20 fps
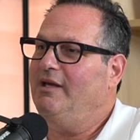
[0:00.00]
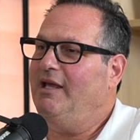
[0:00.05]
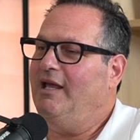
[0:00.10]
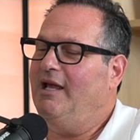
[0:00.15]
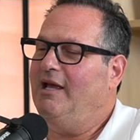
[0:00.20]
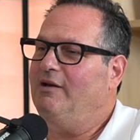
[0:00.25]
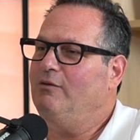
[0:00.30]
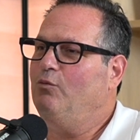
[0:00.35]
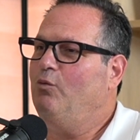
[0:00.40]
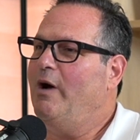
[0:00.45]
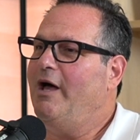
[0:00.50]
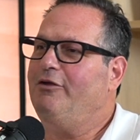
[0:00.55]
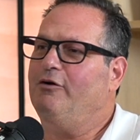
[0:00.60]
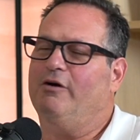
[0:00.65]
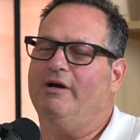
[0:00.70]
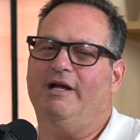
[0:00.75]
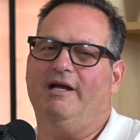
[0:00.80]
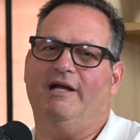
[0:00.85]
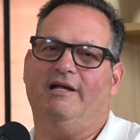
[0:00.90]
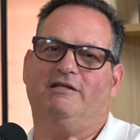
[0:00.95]
And
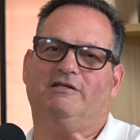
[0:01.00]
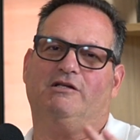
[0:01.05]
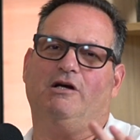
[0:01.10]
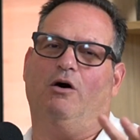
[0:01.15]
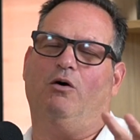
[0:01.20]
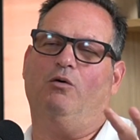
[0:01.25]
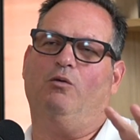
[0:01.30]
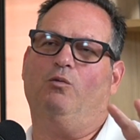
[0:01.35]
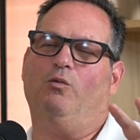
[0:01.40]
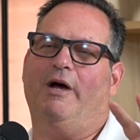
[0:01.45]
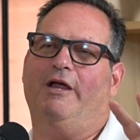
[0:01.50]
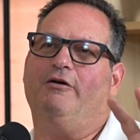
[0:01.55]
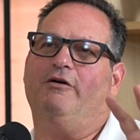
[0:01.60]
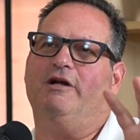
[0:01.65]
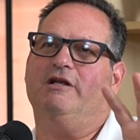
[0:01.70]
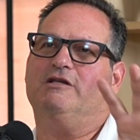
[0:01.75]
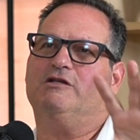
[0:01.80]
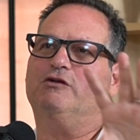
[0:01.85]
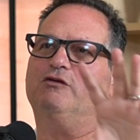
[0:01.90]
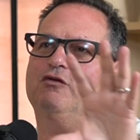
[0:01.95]
whether it's
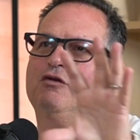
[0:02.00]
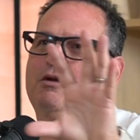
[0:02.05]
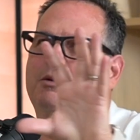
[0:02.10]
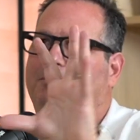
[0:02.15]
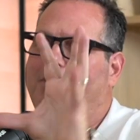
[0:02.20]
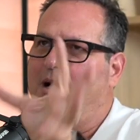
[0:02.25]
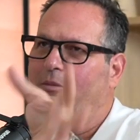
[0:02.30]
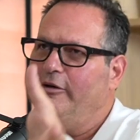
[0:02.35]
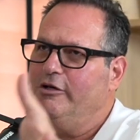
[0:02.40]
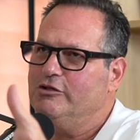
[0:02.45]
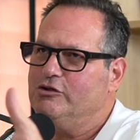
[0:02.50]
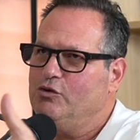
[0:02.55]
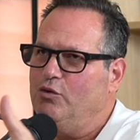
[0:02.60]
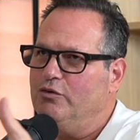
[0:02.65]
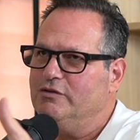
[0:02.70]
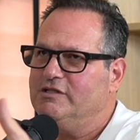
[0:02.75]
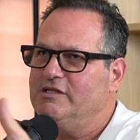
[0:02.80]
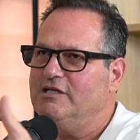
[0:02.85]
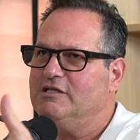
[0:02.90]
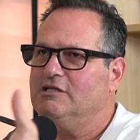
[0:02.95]
through the public
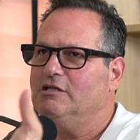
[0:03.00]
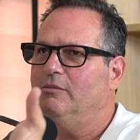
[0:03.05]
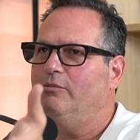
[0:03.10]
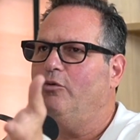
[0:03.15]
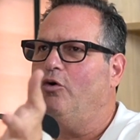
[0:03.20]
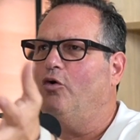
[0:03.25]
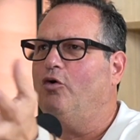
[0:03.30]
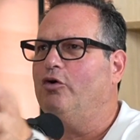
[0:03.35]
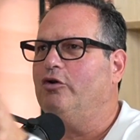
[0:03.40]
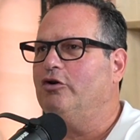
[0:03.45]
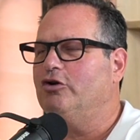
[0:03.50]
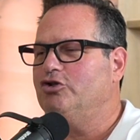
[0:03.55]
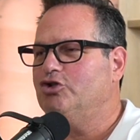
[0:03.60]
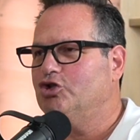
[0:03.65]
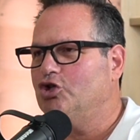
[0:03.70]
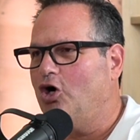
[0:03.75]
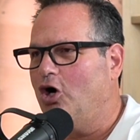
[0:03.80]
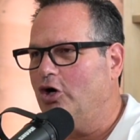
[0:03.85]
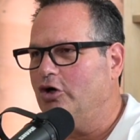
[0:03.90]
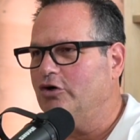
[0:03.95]
school system or the
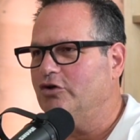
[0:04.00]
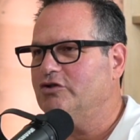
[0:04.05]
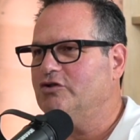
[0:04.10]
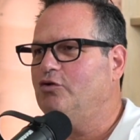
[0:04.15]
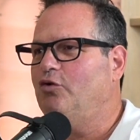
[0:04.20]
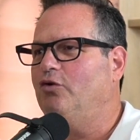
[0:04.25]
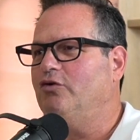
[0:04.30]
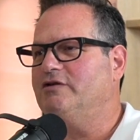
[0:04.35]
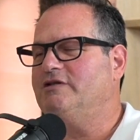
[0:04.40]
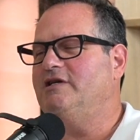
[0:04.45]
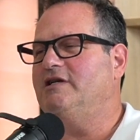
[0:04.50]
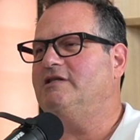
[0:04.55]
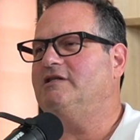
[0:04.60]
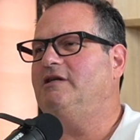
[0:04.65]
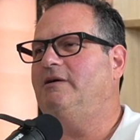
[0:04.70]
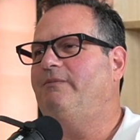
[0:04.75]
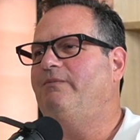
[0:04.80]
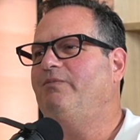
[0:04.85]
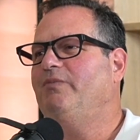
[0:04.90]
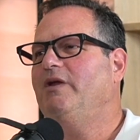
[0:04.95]
charter school
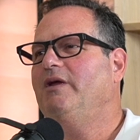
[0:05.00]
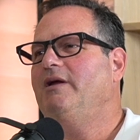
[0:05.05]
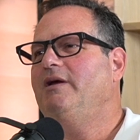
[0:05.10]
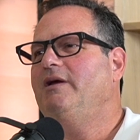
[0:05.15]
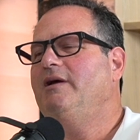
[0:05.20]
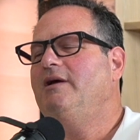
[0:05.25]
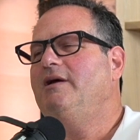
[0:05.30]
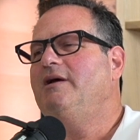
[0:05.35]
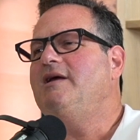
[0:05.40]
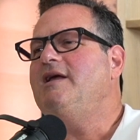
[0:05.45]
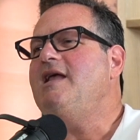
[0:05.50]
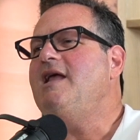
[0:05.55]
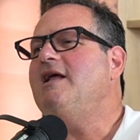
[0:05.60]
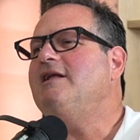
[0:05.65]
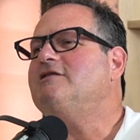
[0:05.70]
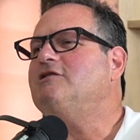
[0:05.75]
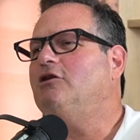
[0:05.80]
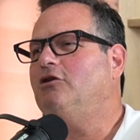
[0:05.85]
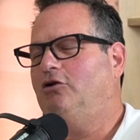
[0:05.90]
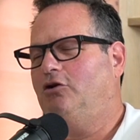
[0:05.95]
system,
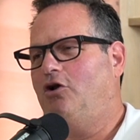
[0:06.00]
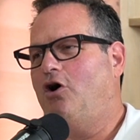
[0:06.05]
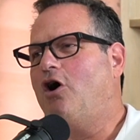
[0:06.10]
it's a